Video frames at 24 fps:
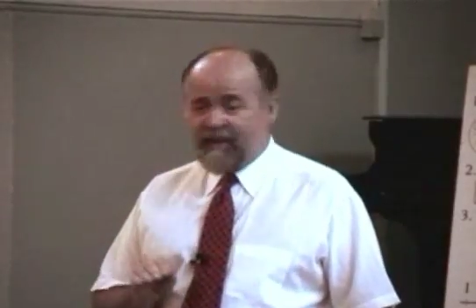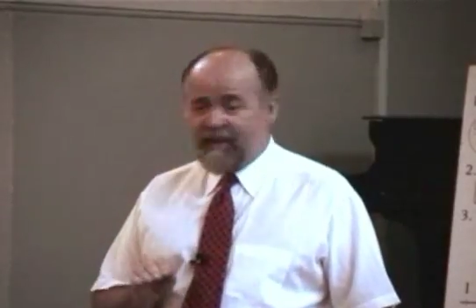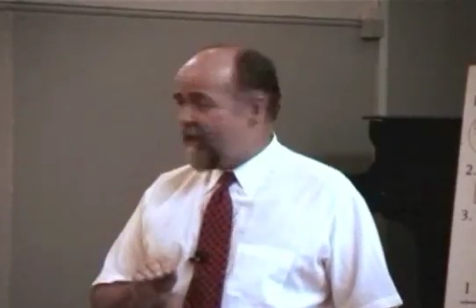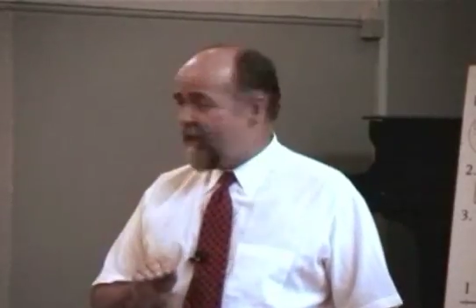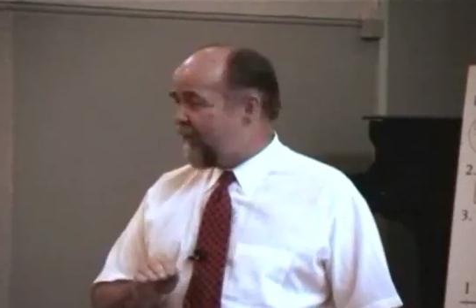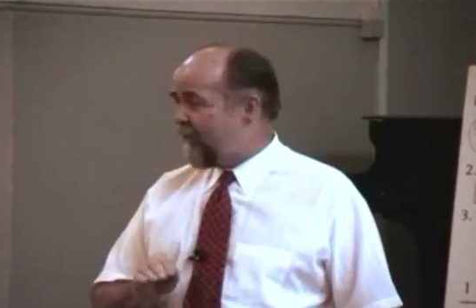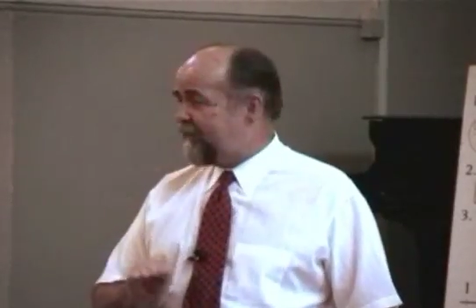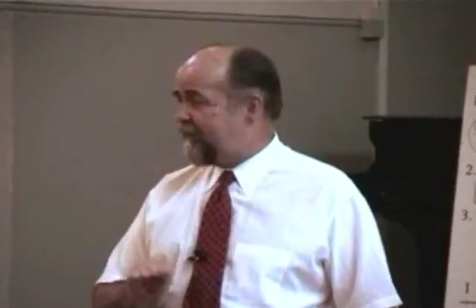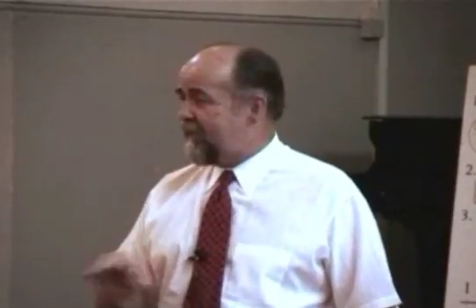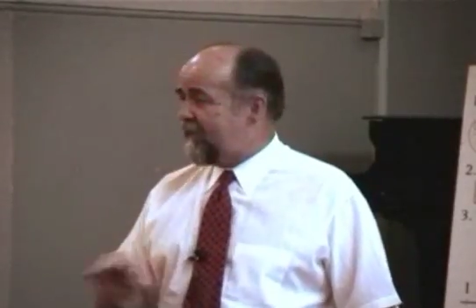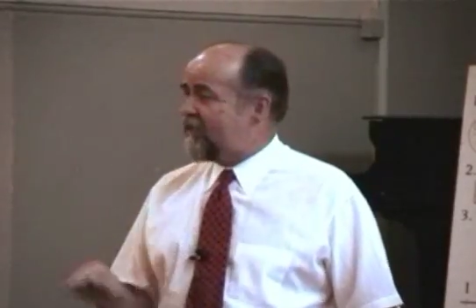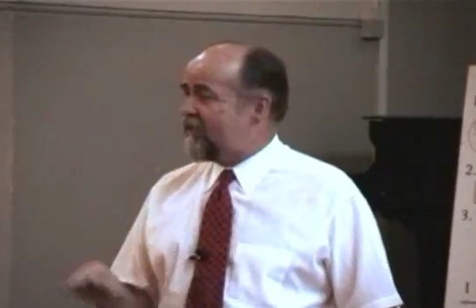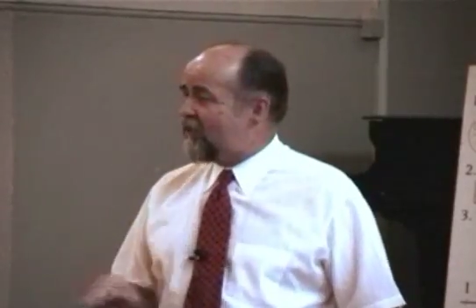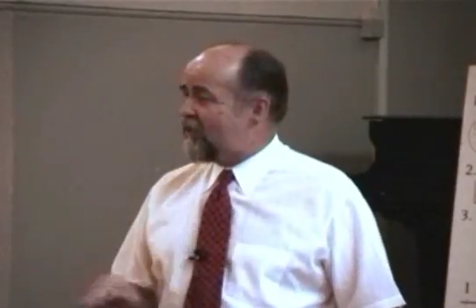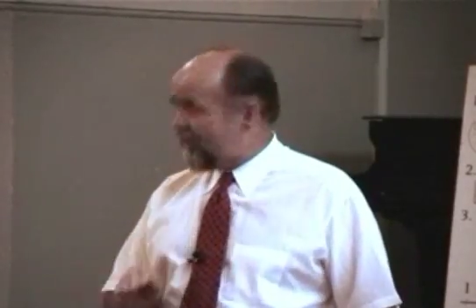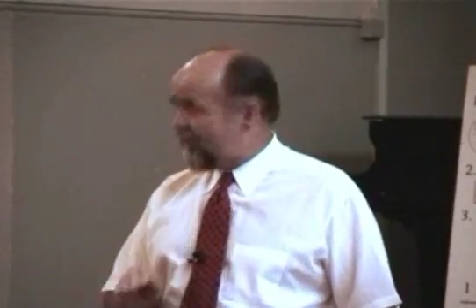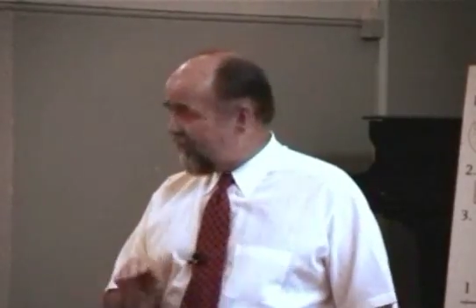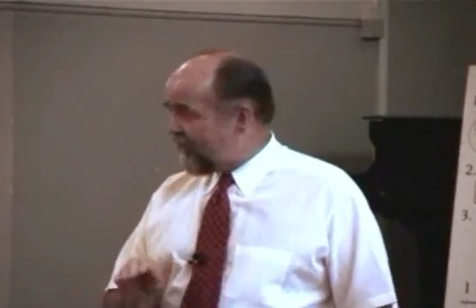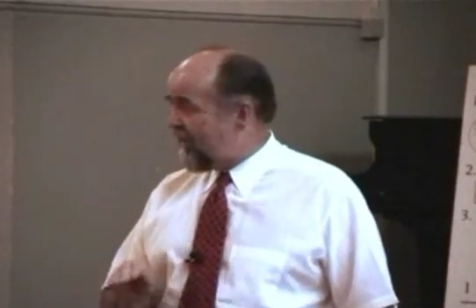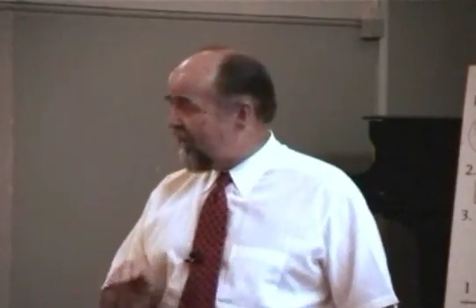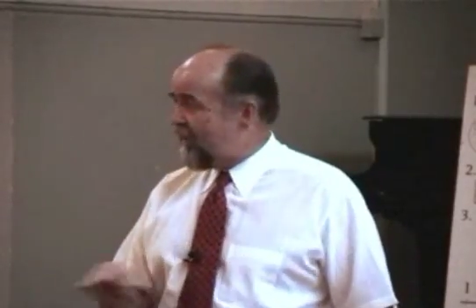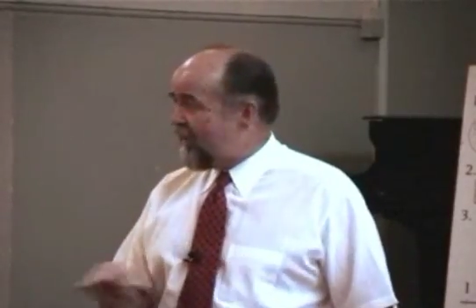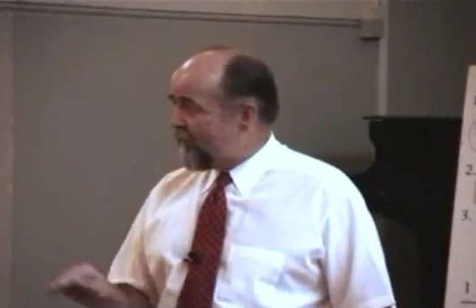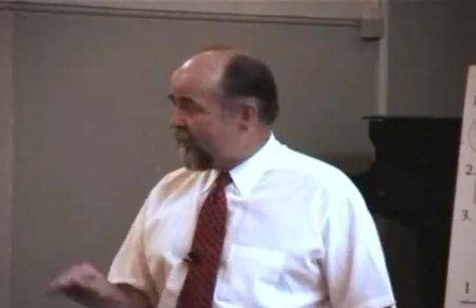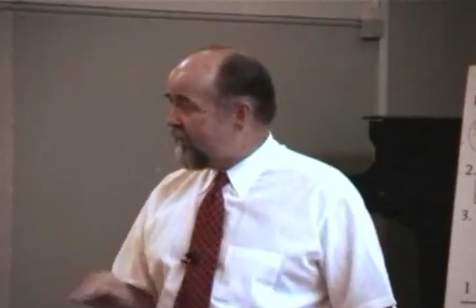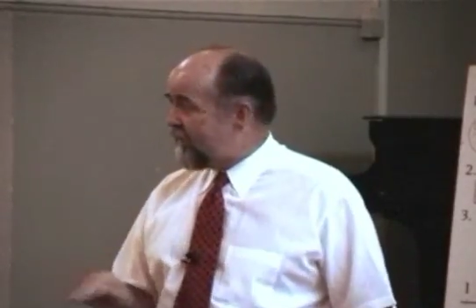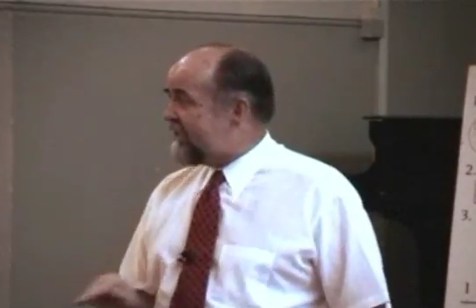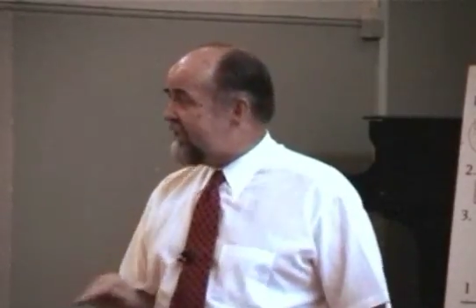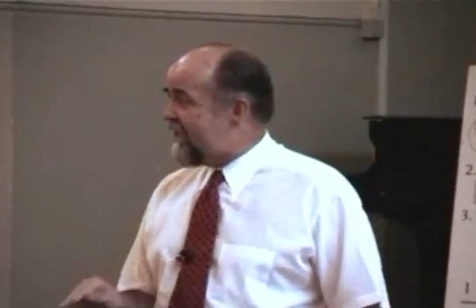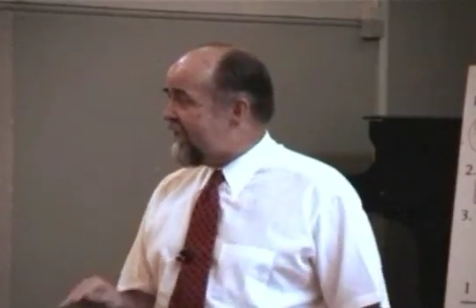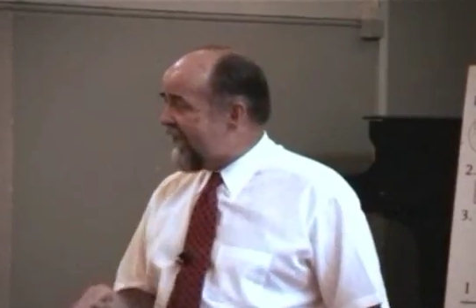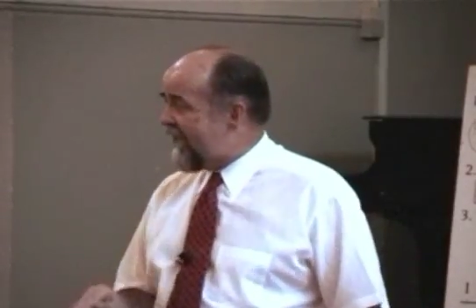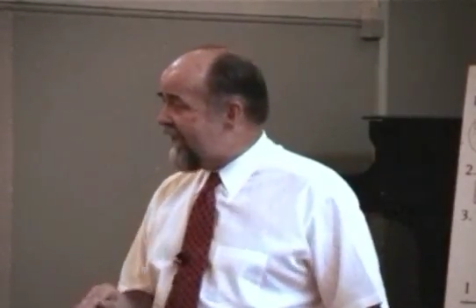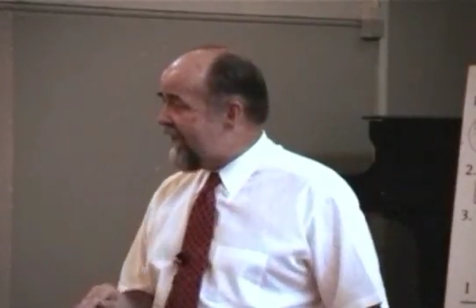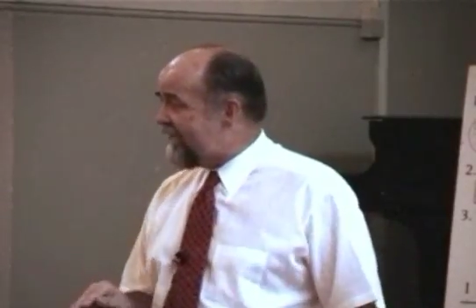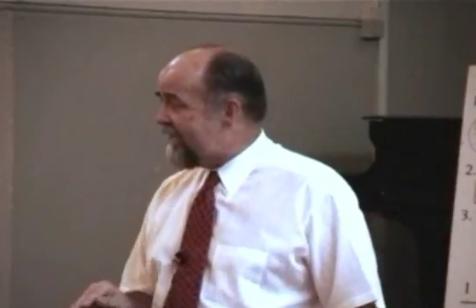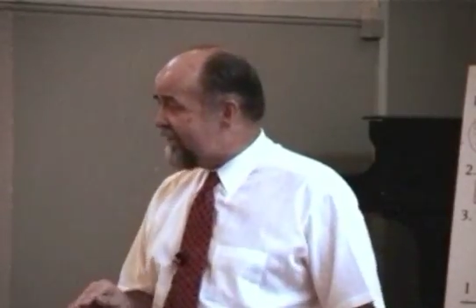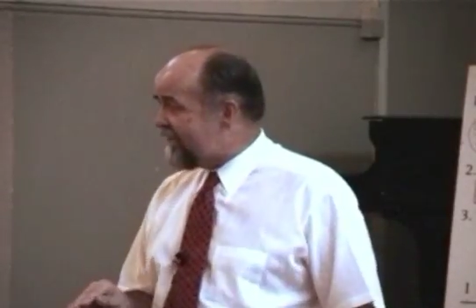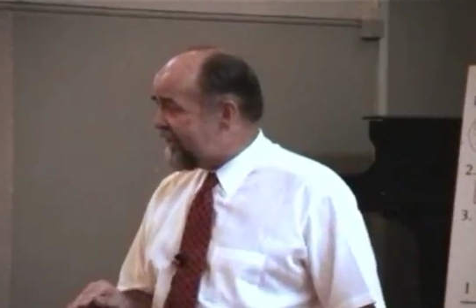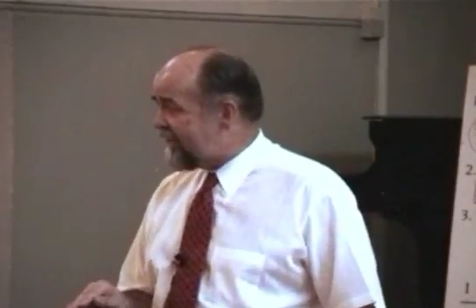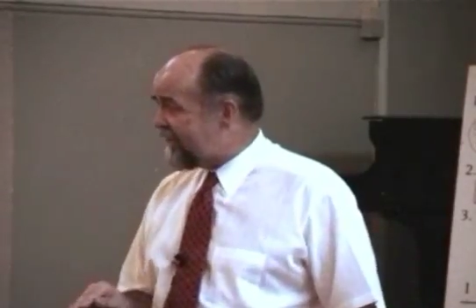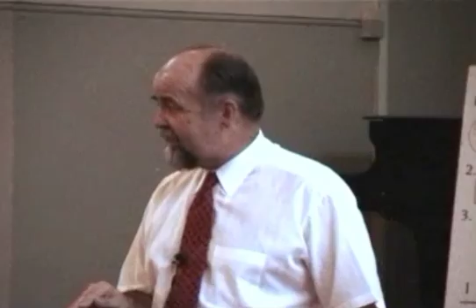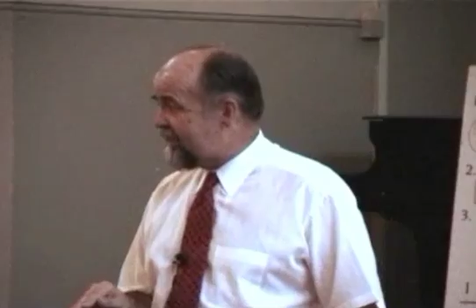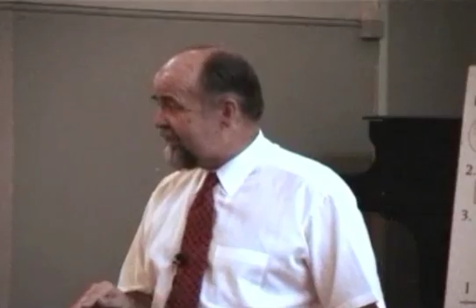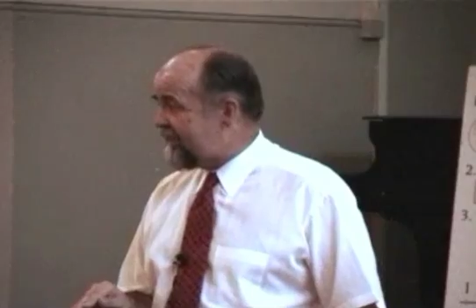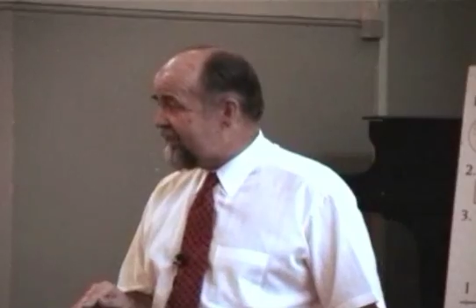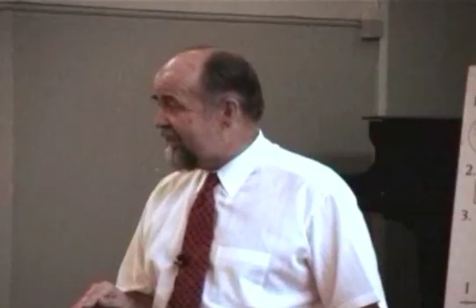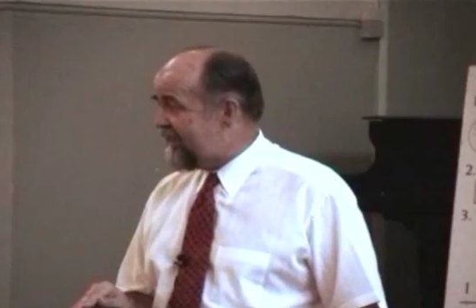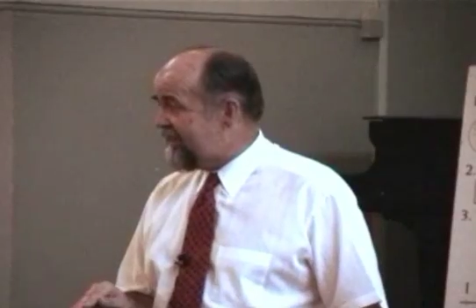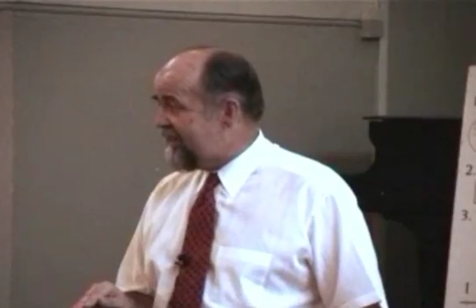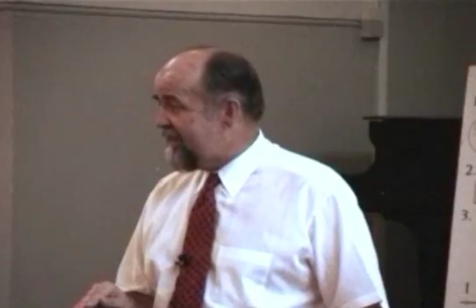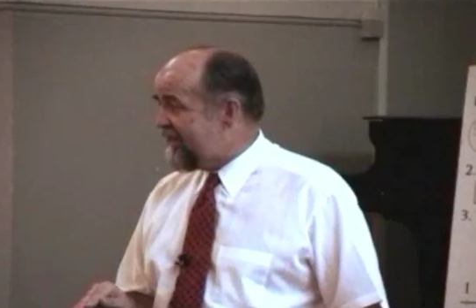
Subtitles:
helped each other out with tasks.